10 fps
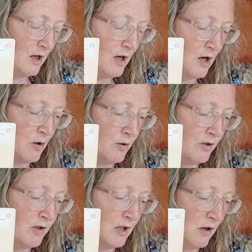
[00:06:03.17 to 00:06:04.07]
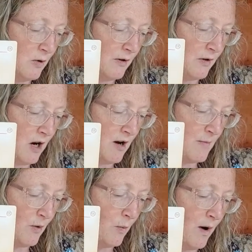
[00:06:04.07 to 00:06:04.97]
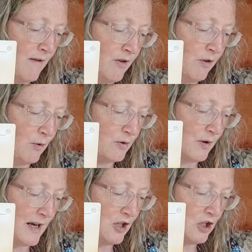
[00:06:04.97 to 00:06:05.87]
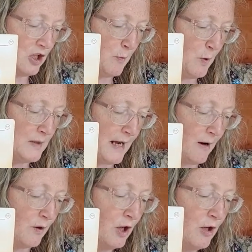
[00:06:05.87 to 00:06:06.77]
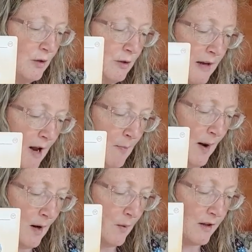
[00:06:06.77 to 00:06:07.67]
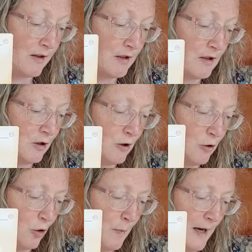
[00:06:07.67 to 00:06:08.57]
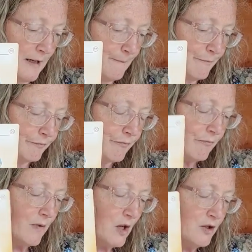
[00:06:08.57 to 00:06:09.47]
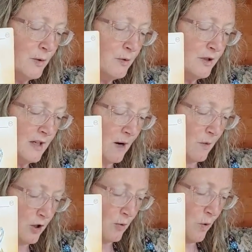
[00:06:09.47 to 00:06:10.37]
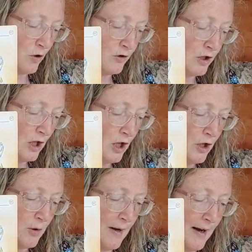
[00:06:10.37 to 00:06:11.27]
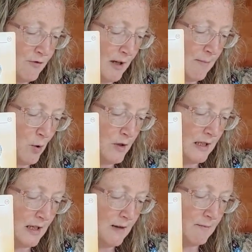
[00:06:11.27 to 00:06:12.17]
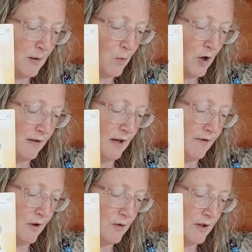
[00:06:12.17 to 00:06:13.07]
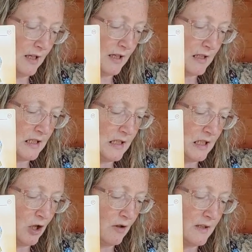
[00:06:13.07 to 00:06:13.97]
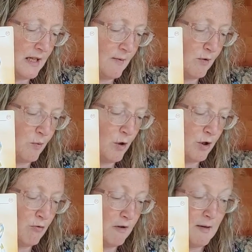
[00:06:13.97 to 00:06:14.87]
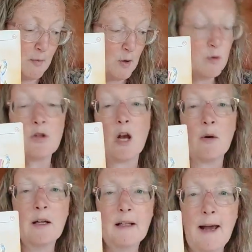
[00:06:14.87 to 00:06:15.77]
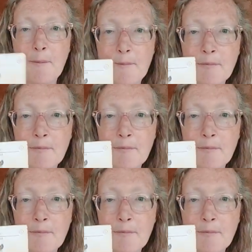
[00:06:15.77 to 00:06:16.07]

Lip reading: According to the law of karma, whatever thoughts or energy you put out, you get back, whether this is good or bad. So in order to get what you want, you have to embody and be worthy of those things. It is the concept of what you reap, you sow. Yeah.